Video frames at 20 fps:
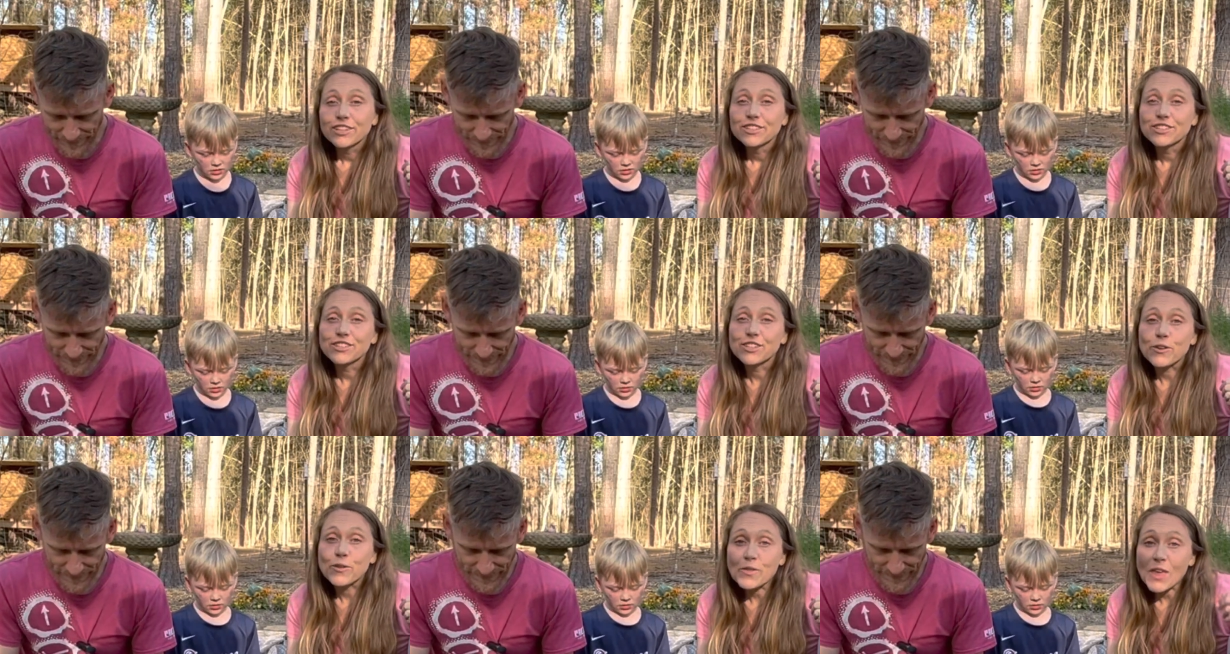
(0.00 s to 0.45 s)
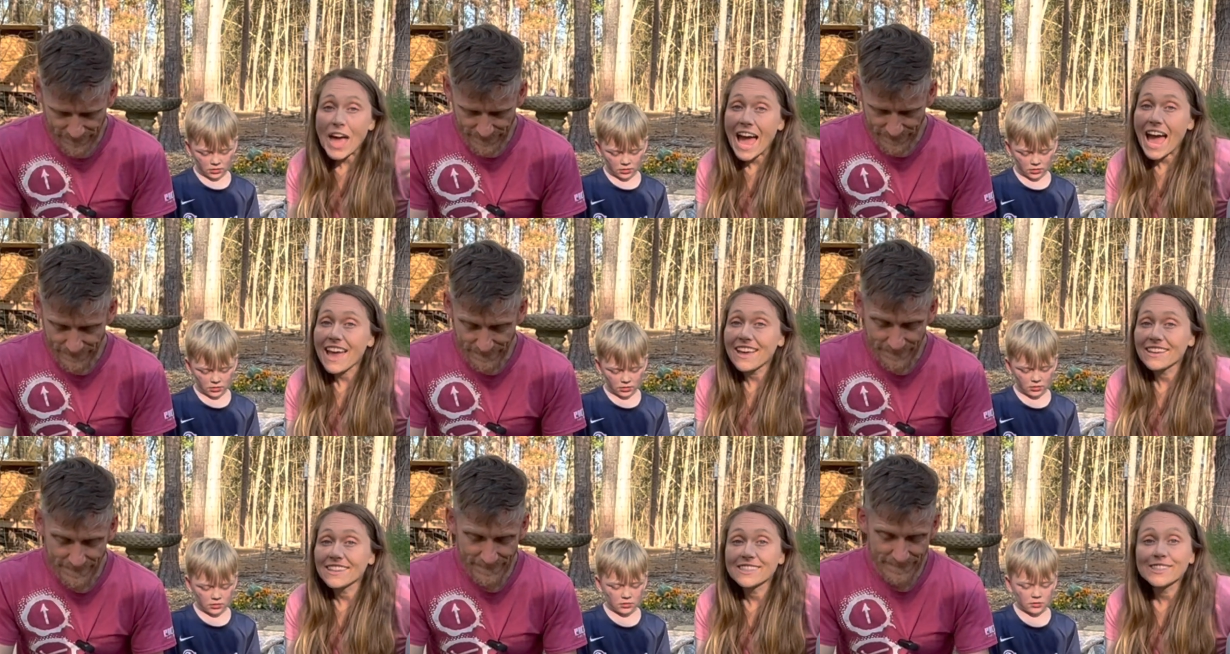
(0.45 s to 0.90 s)
Speaker 1: So that
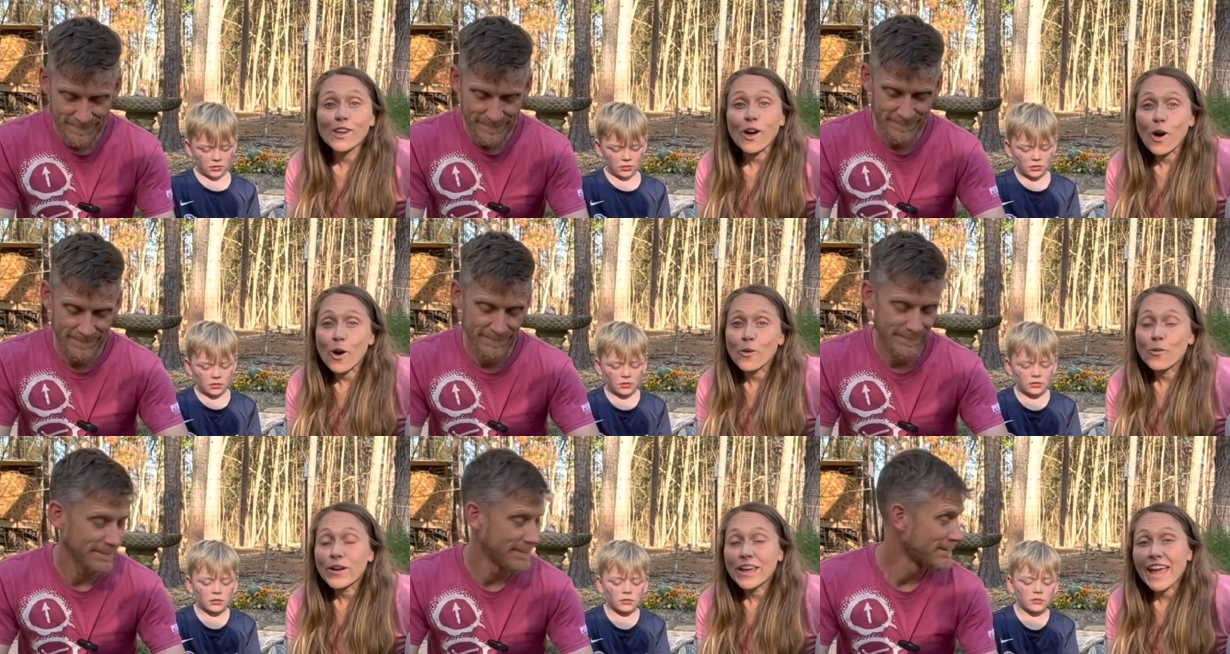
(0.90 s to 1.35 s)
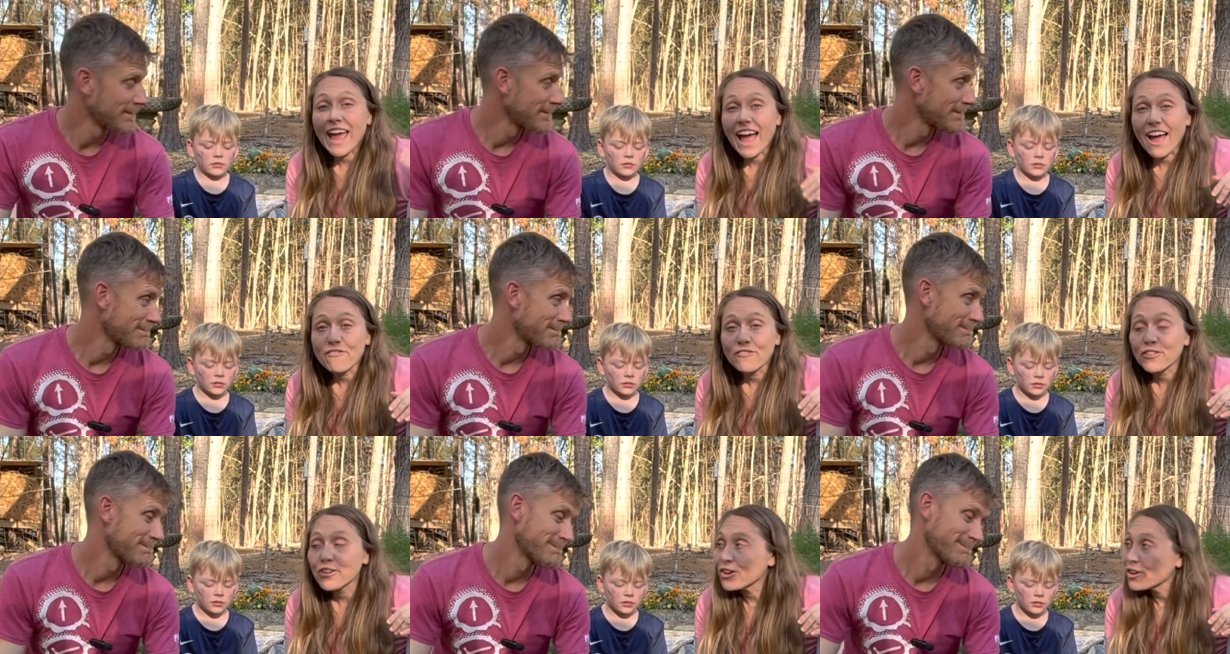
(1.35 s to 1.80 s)
is all we
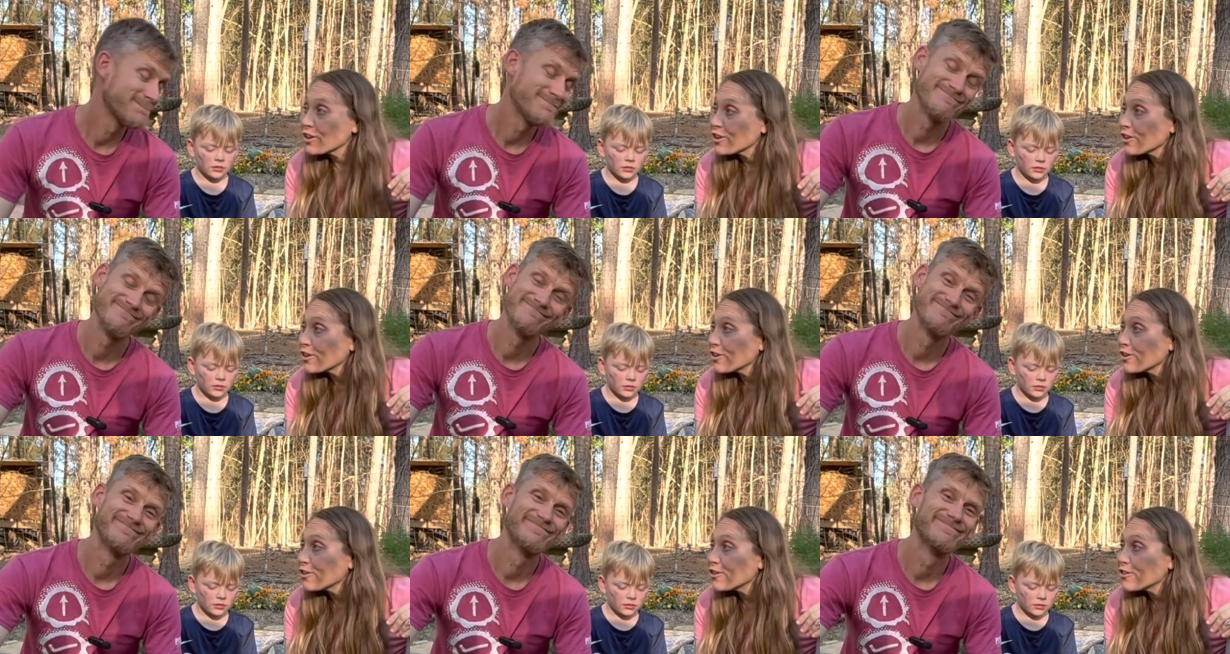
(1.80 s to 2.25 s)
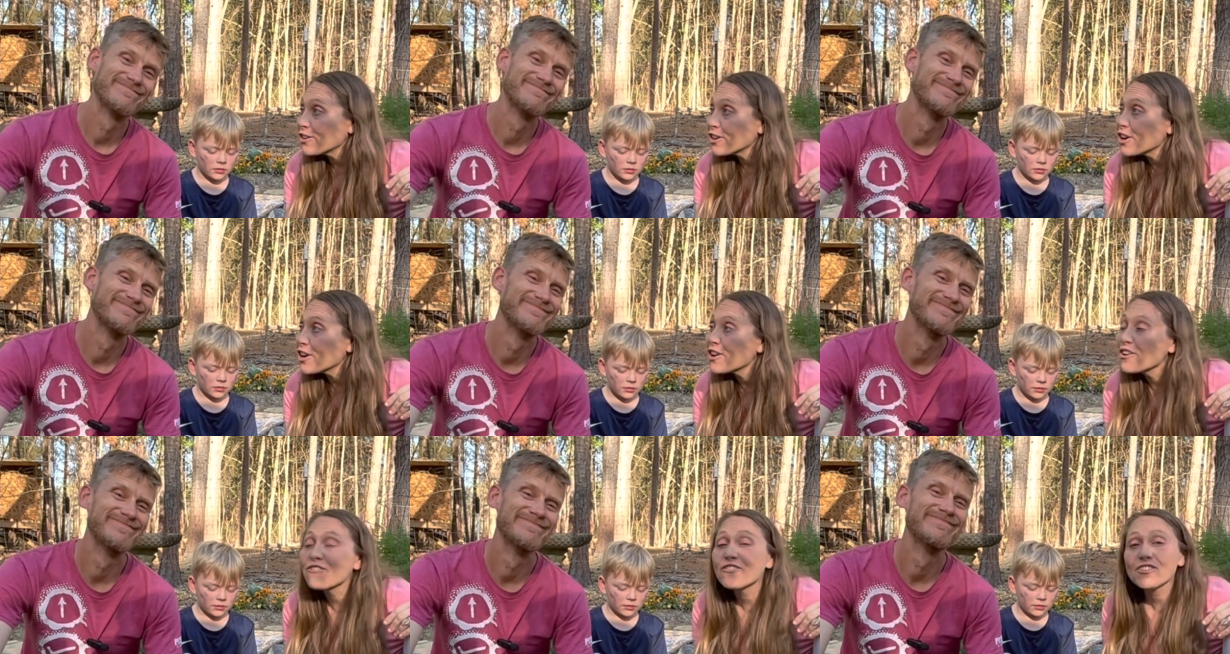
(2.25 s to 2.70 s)
have for you
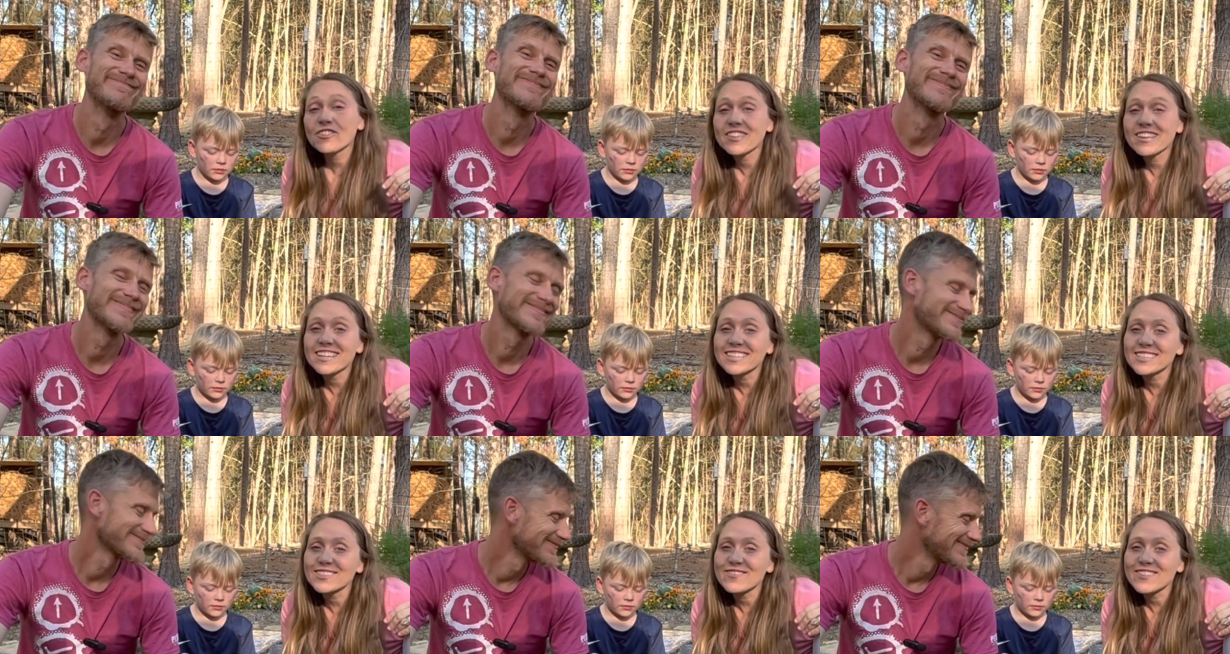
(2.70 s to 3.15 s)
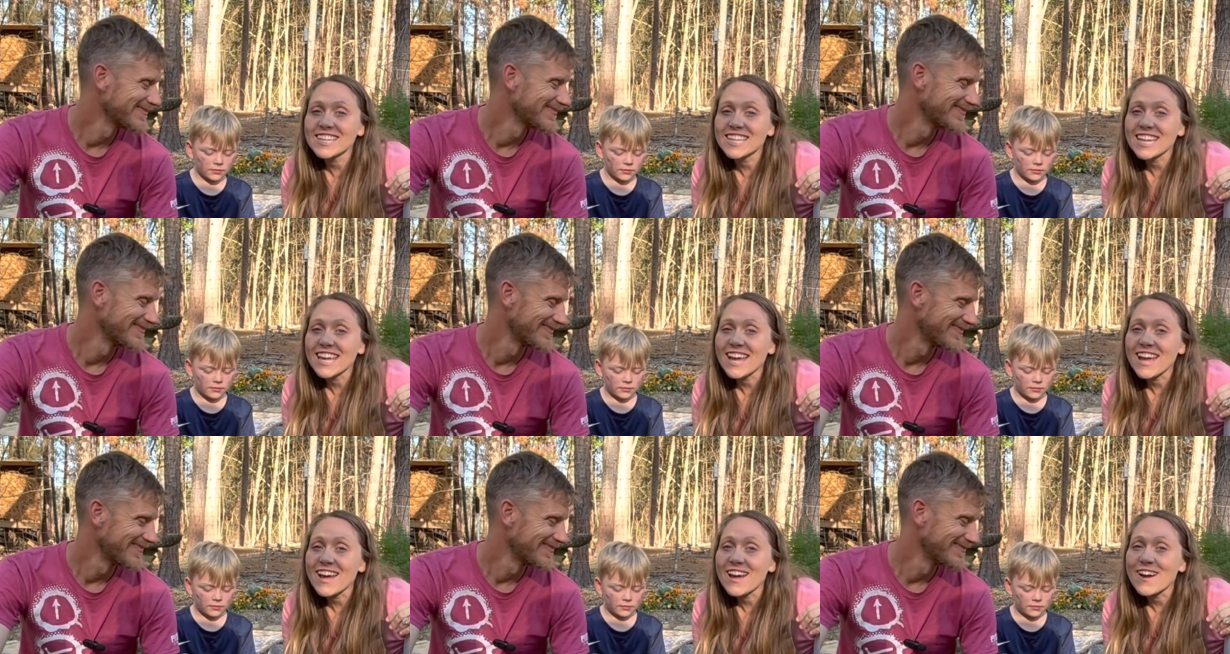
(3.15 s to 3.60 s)
for this
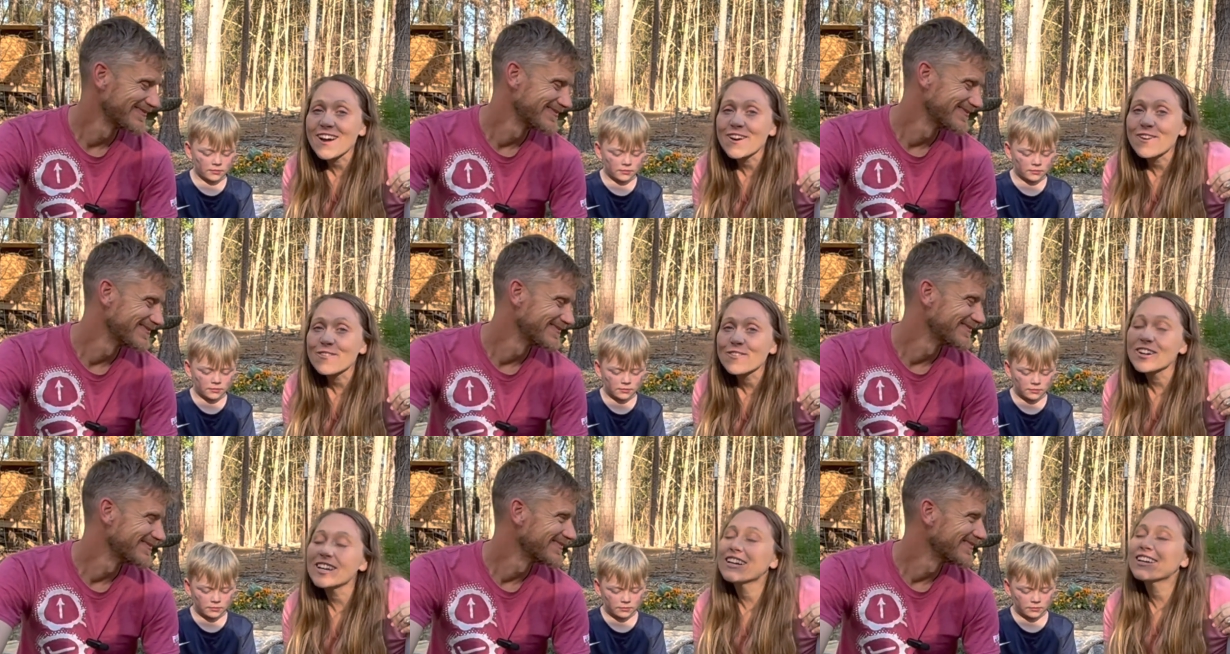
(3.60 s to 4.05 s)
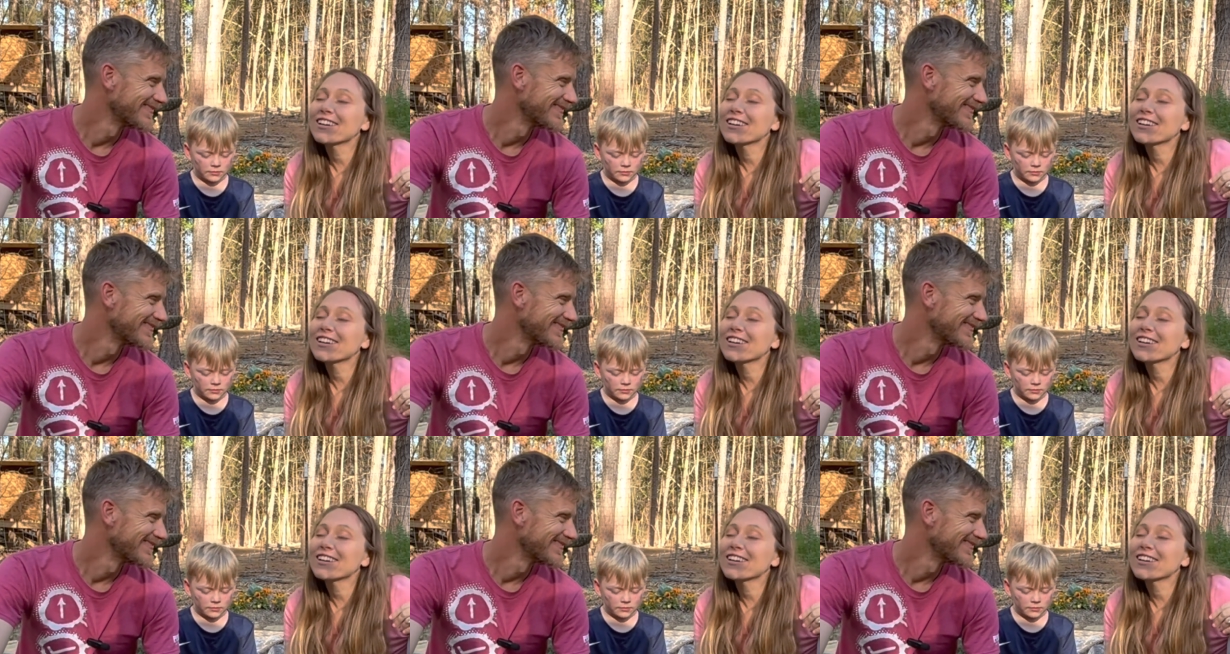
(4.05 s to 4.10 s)
video.